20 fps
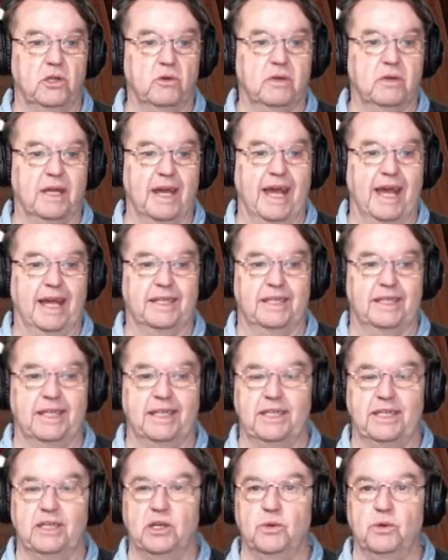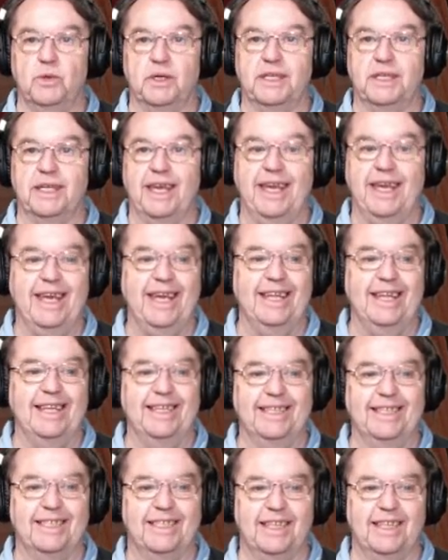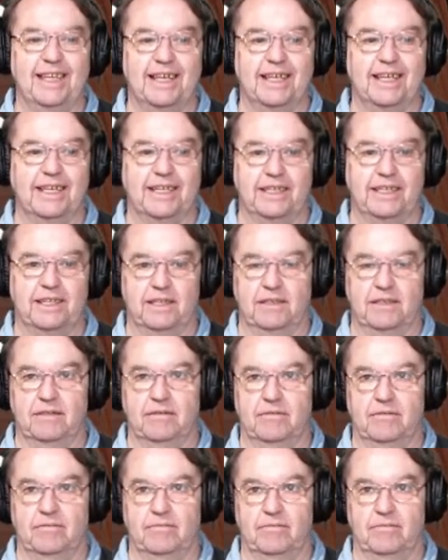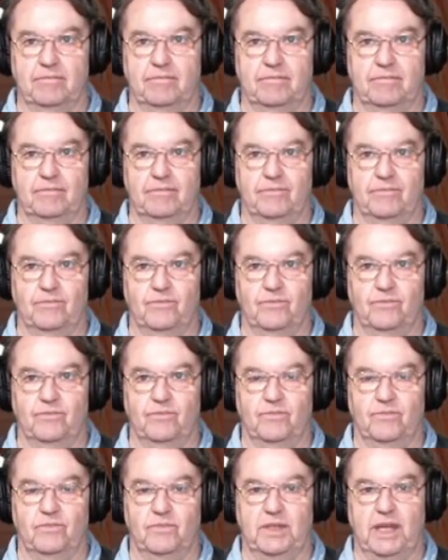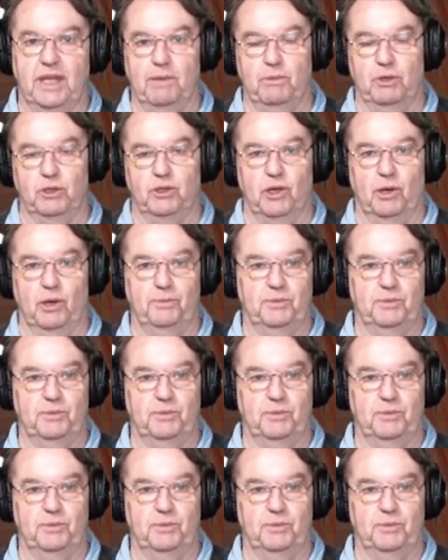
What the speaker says: can actually do it inside TableTop